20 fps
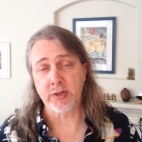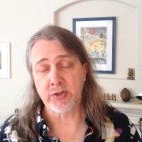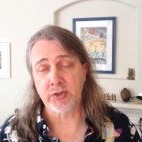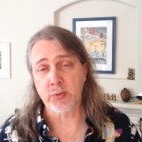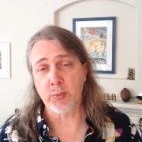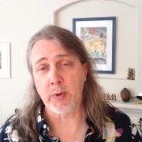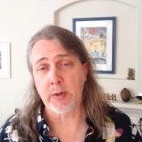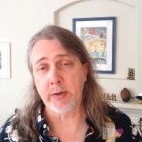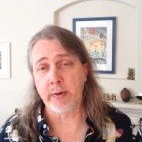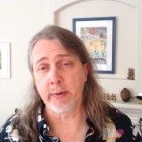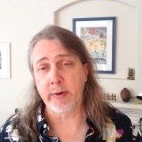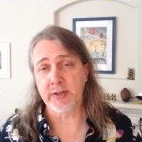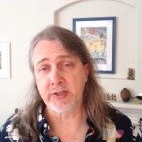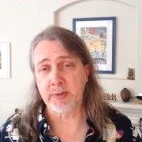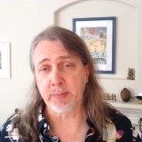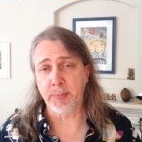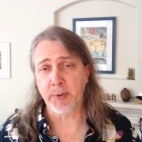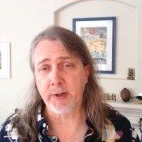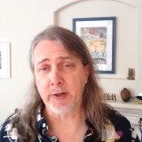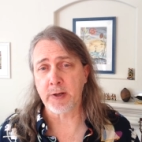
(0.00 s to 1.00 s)
as to whether it's
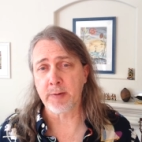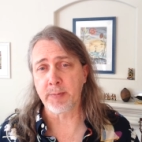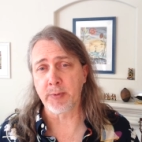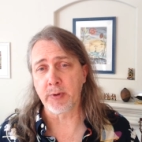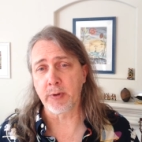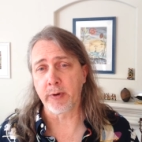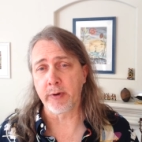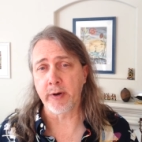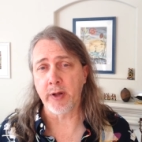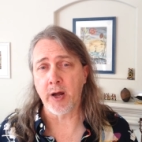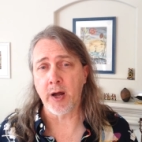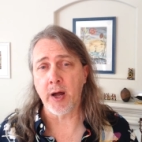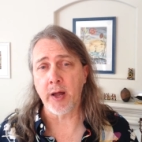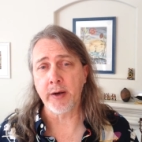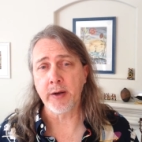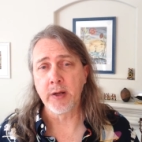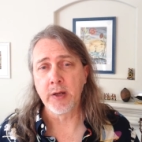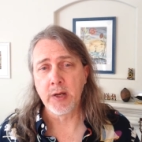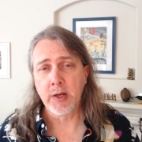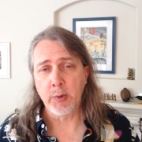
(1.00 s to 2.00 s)
applicable or
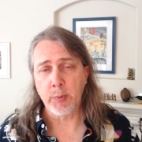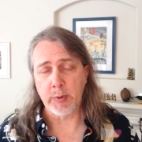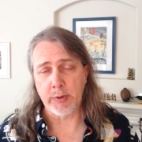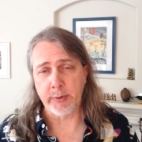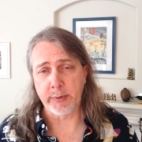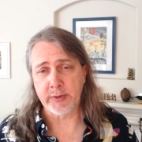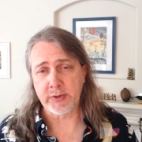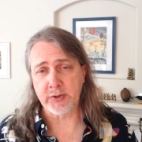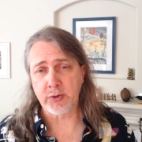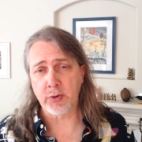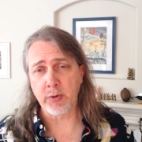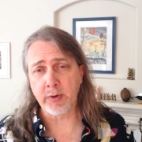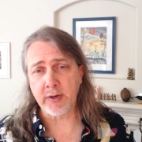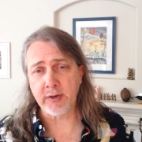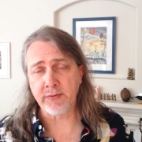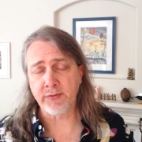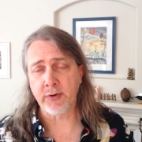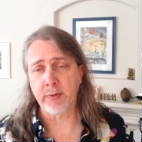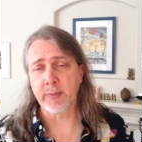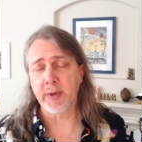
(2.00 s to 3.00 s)
not, whether it's good
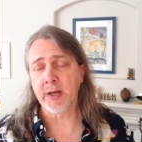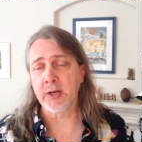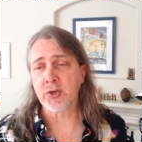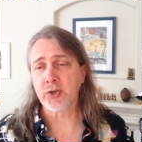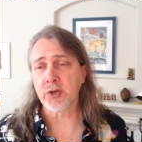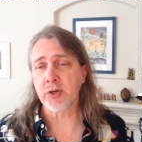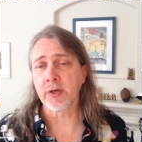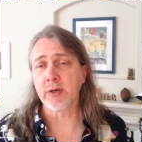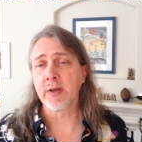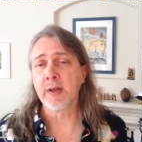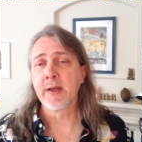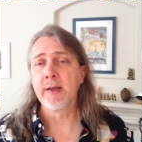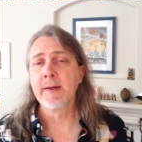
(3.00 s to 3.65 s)
information,